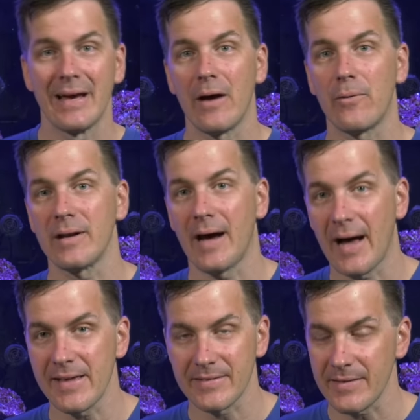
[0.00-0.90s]
I want
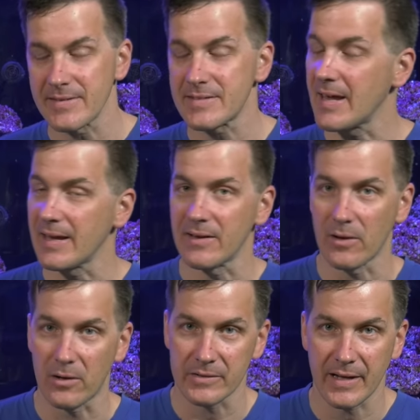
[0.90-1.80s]
eyes on this tank at
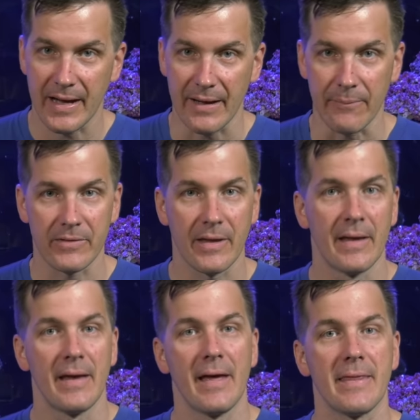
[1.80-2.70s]
all times.
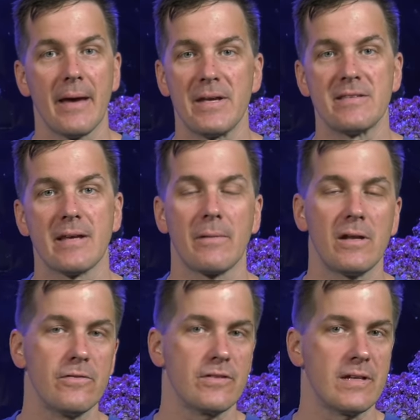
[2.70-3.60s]
That means I'm
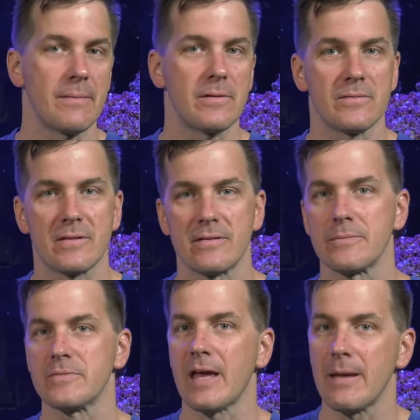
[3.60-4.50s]
gonna use a Neptune
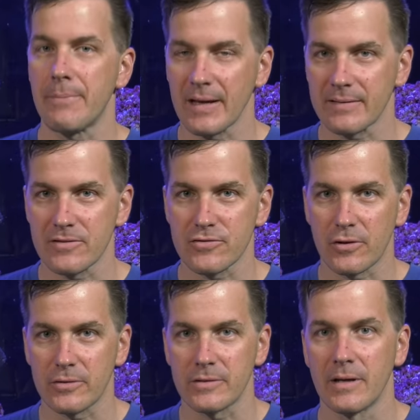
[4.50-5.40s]
Systems Apex
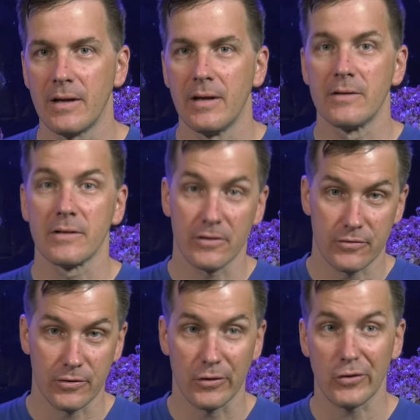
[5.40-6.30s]
controller to
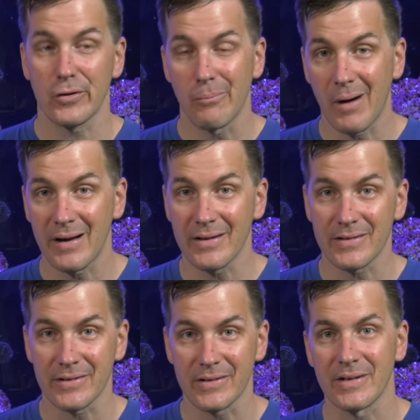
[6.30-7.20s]
control,
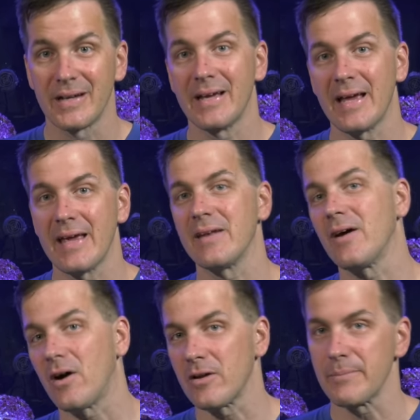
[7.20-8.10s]
monitor,
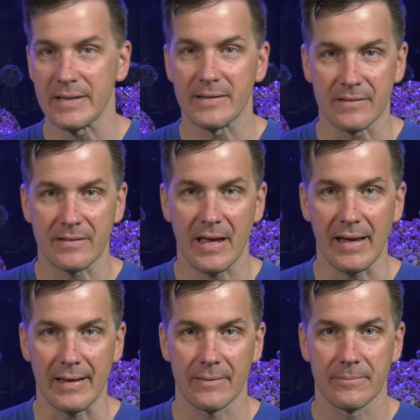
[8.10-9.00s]
and automate this
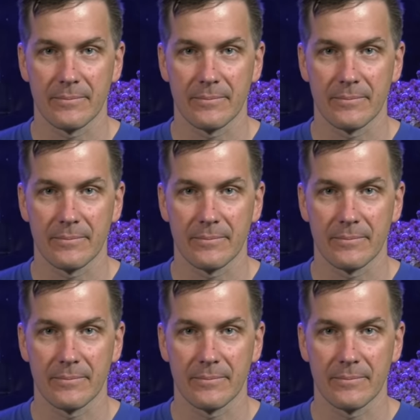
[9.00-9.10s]
tank.